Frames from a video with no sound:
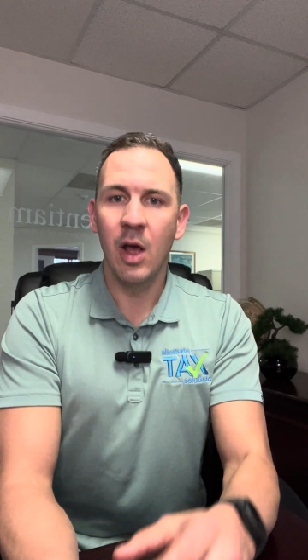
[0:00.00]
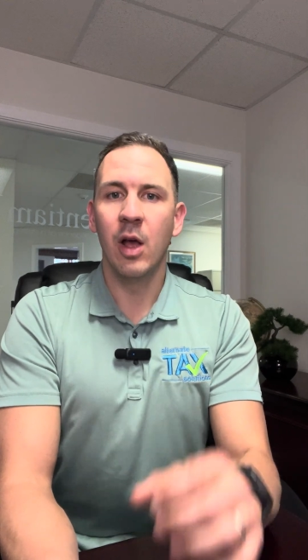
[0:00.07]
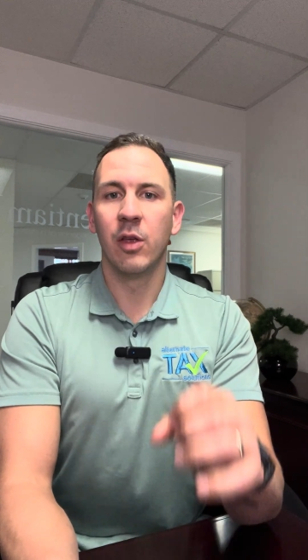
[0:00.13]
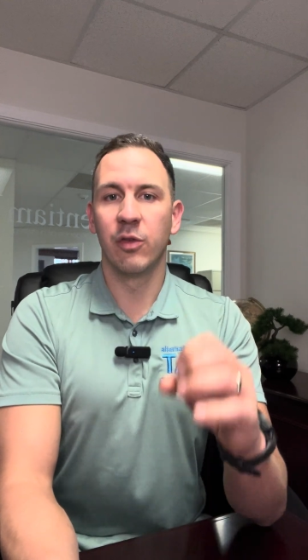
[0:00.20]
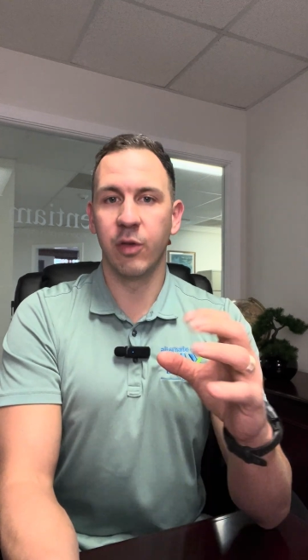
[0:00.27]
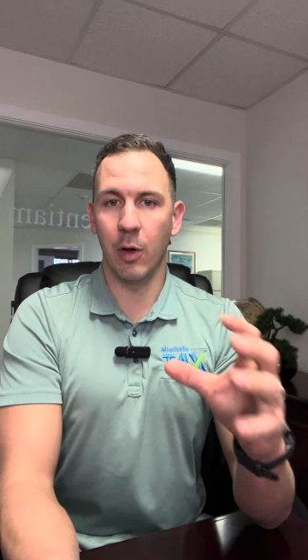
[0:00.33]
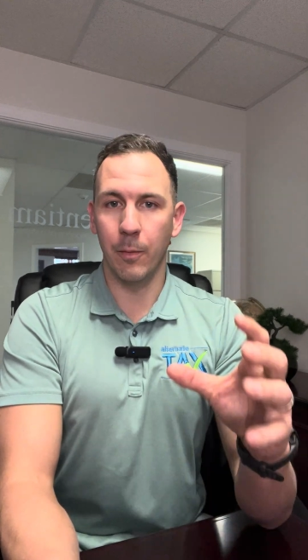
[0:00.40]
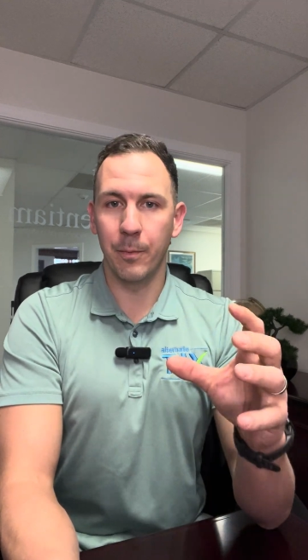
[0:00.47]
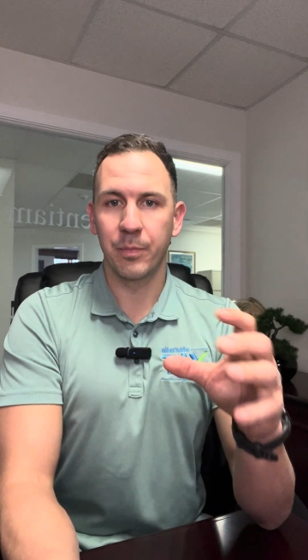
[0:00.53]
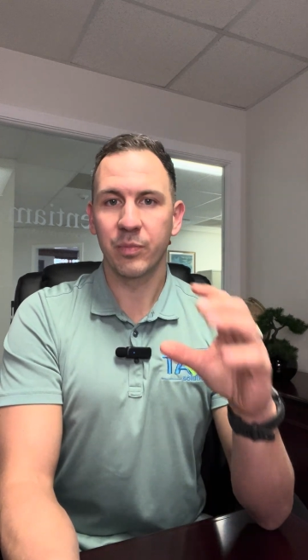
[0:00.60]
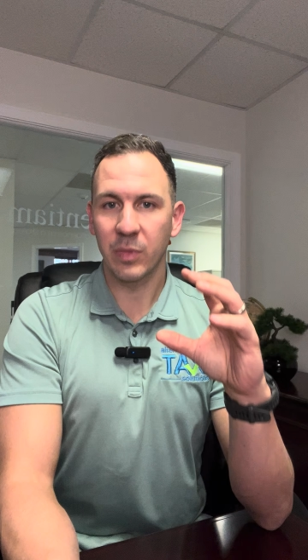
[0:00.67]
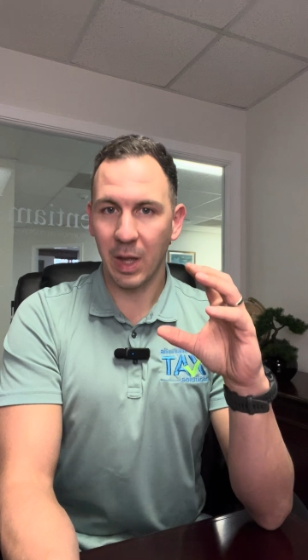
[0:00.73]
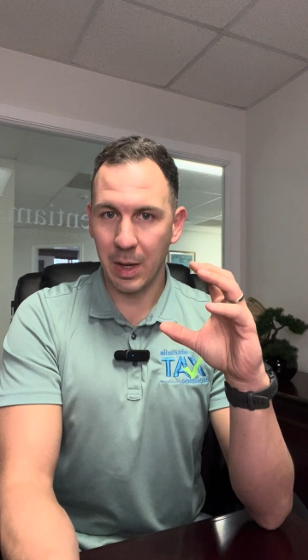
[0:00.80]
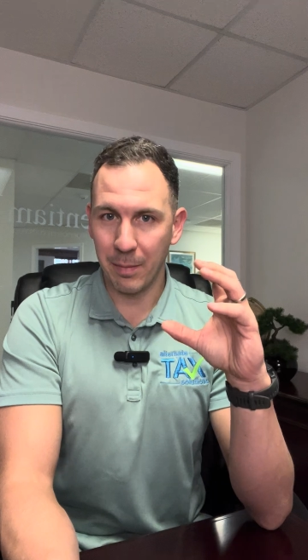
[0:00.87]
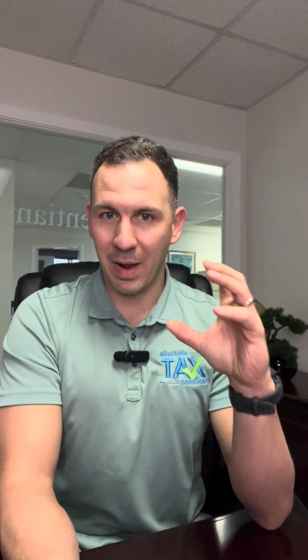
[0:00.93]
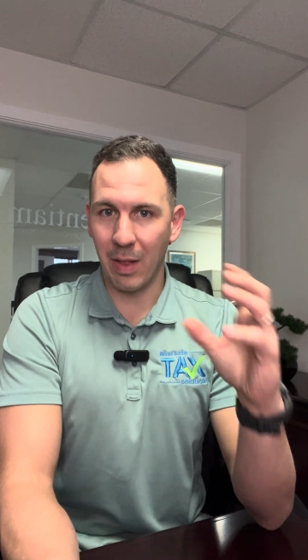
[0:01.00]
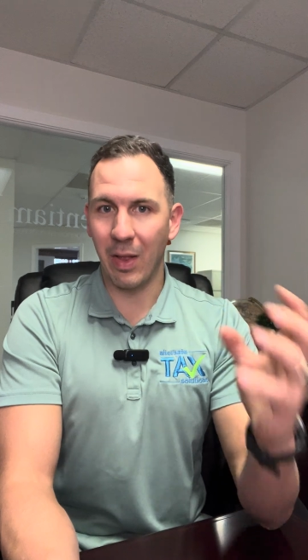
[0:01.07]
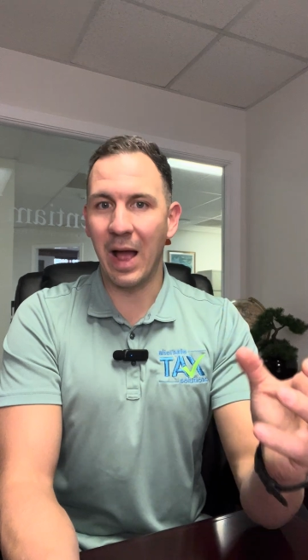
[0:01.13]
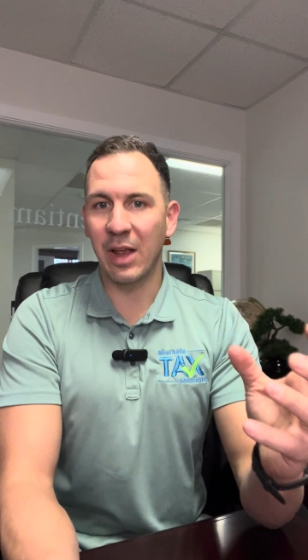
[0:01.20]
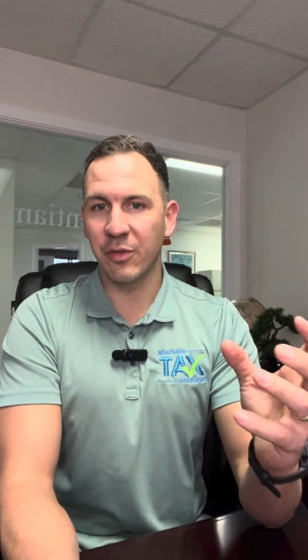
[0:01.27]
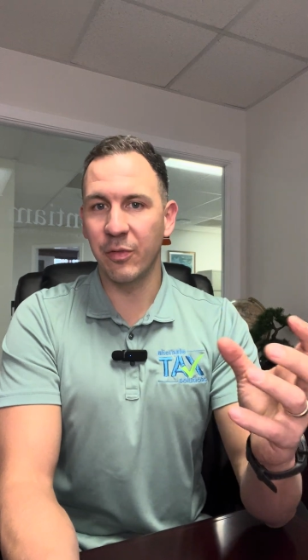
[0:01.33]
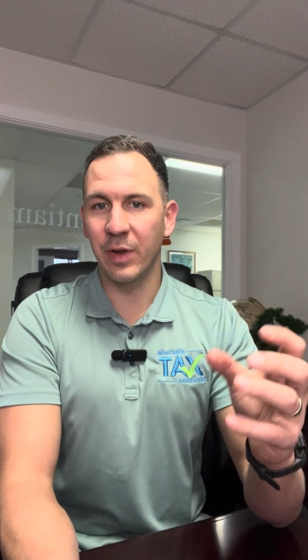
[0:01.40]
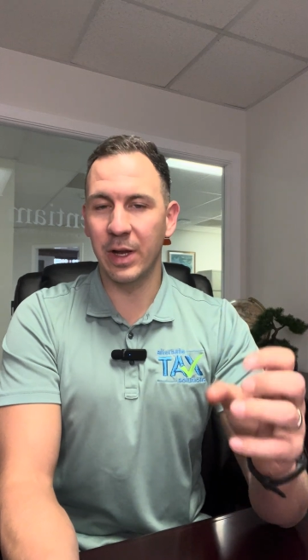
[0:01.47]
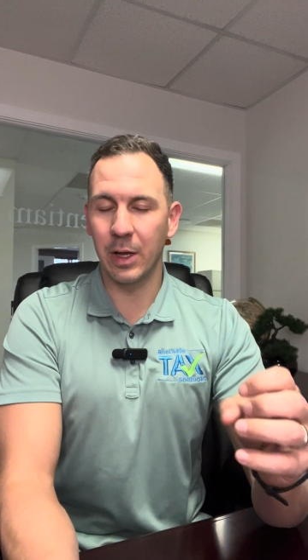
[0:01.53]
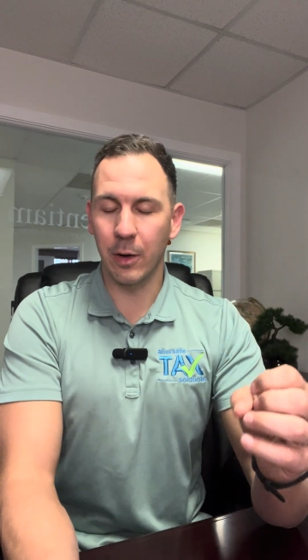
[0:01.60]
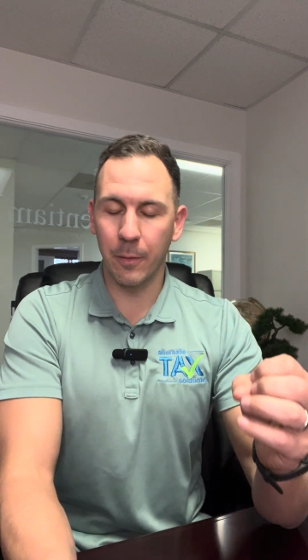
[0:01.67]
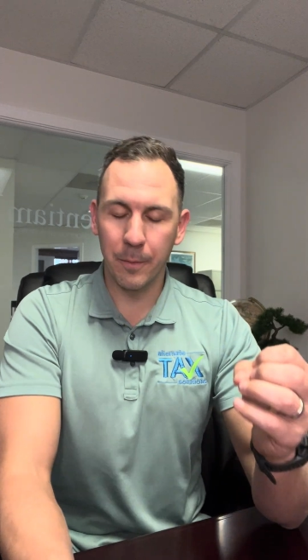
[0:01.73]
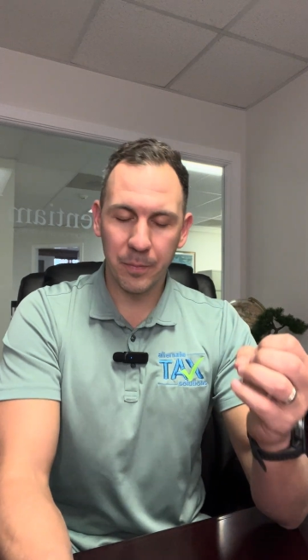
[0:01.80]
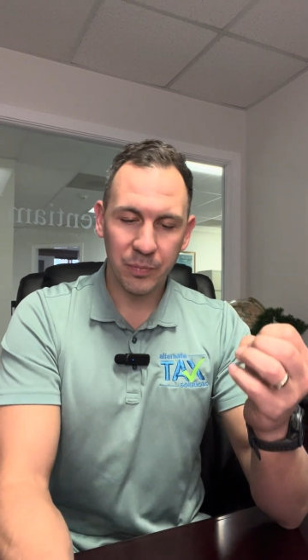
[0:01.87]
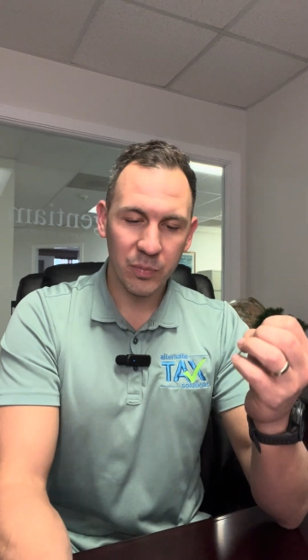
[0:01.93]
So in my last
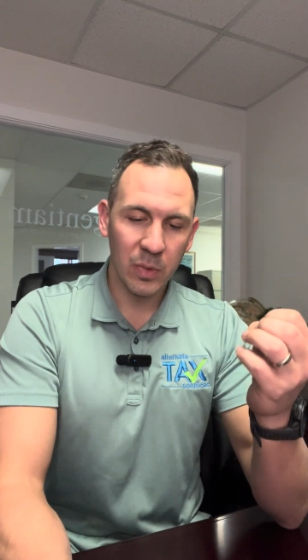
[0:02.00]
video,